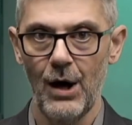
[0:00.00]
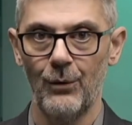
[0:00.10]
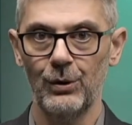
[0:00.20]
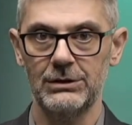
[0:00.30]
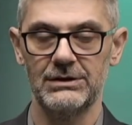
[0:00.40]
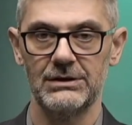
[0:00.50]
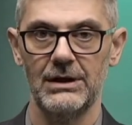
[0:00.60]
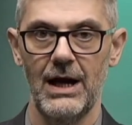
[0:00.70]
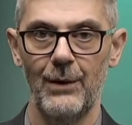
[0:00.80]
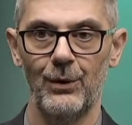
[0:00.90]
What
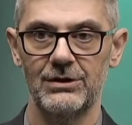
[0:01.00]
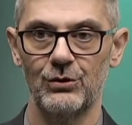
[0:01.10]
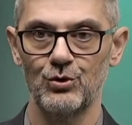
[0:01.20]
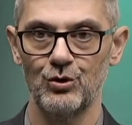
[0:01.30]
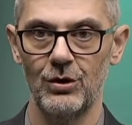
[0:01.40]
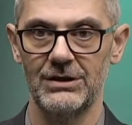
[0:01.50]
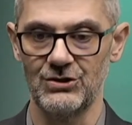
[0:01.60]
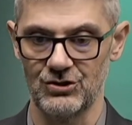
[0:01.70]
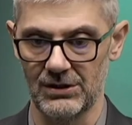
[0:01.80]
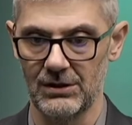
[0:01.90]
I wanted to show you
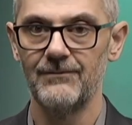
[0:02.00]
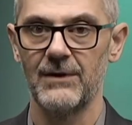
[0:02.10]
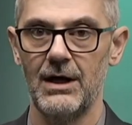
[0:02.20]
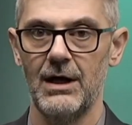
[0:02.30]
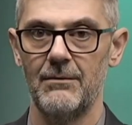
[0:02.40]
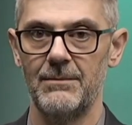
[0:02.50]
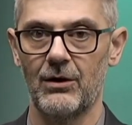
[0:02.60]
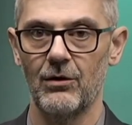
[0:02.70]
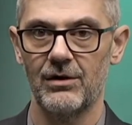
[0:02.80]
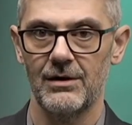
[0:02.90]
additional,
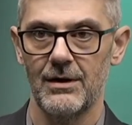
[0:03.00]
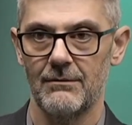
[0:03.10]
because